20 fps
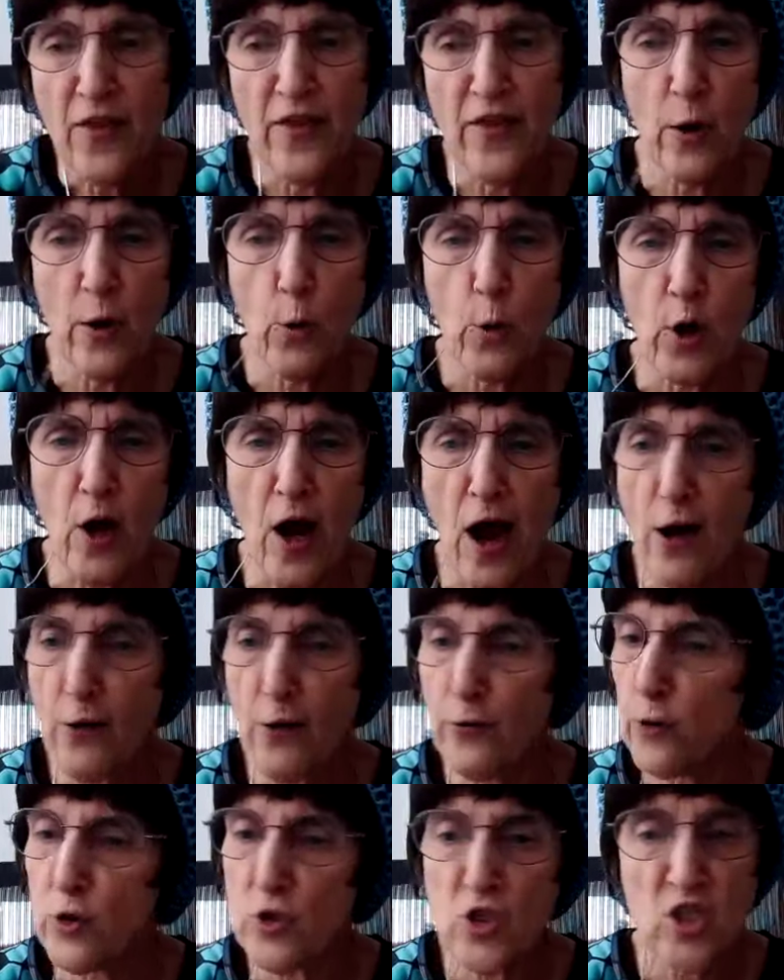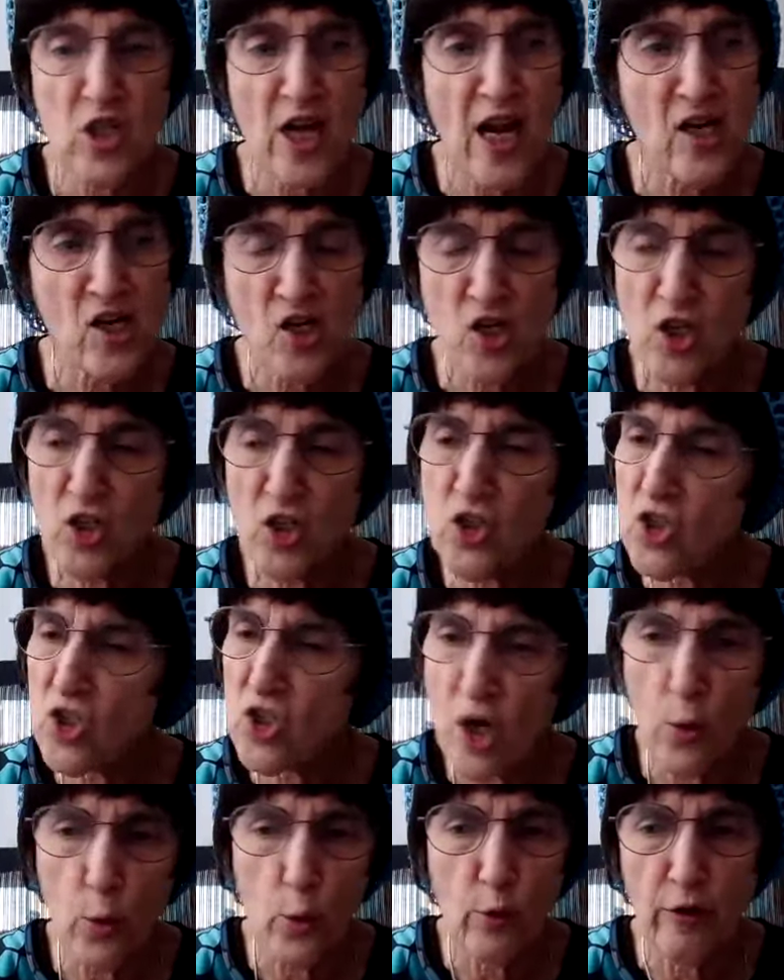There were other stations
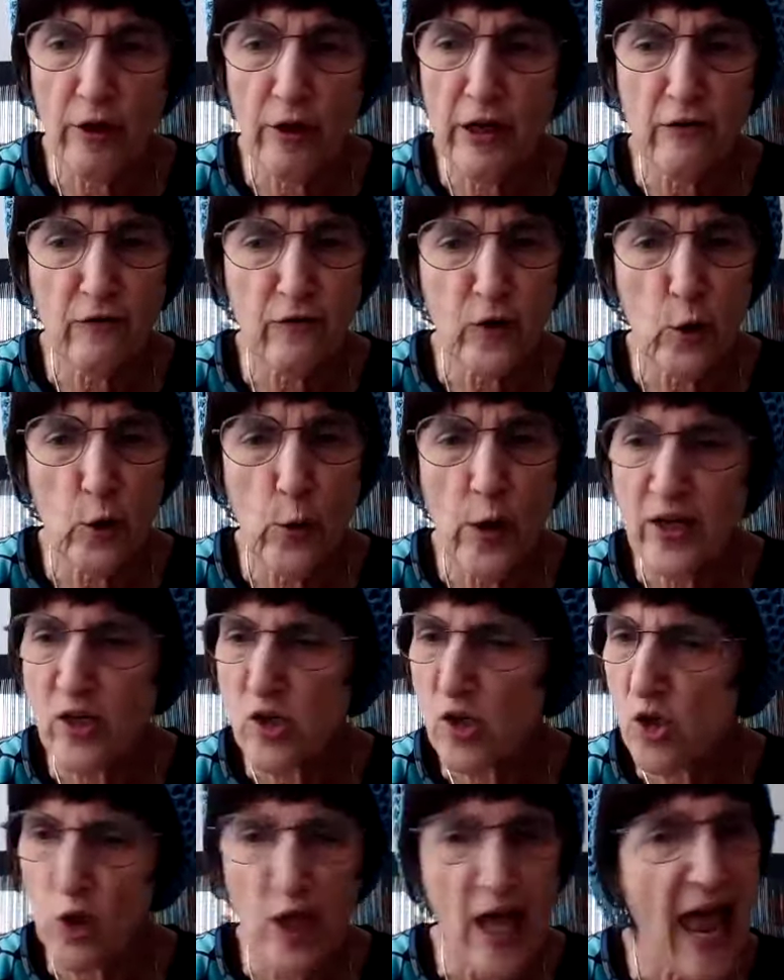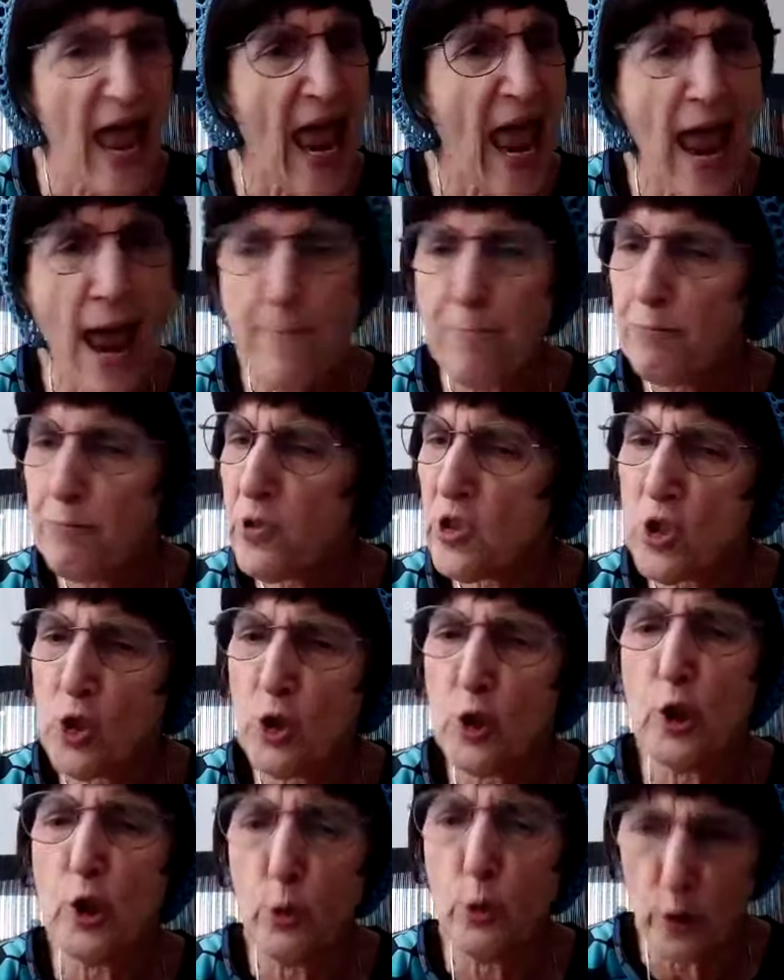that were influential.
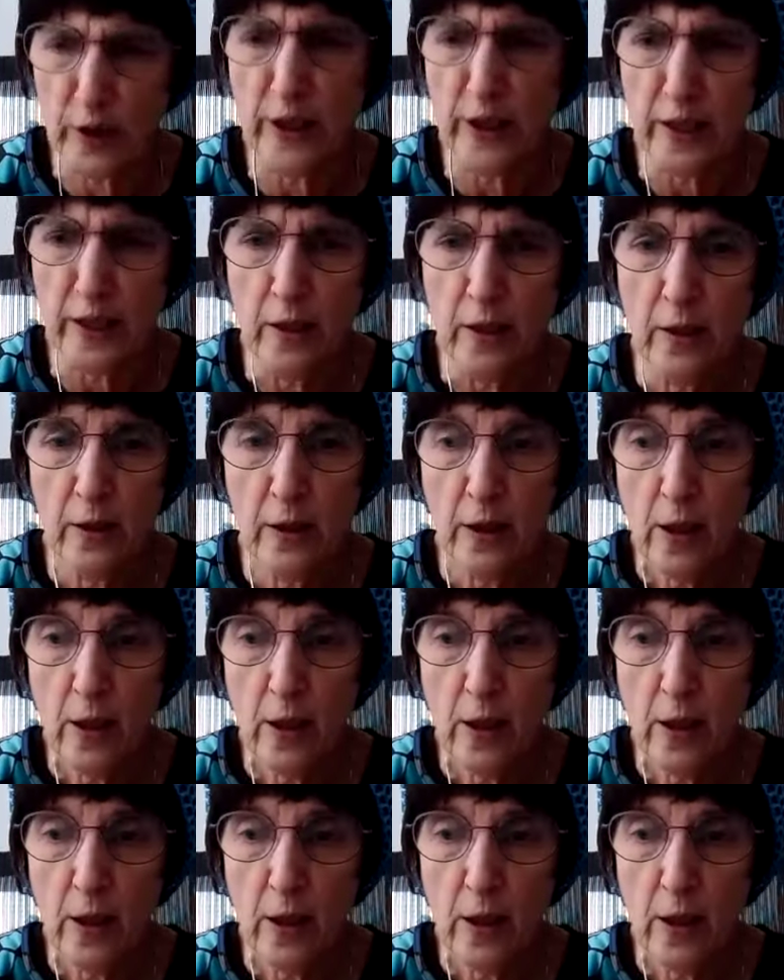Absolutely.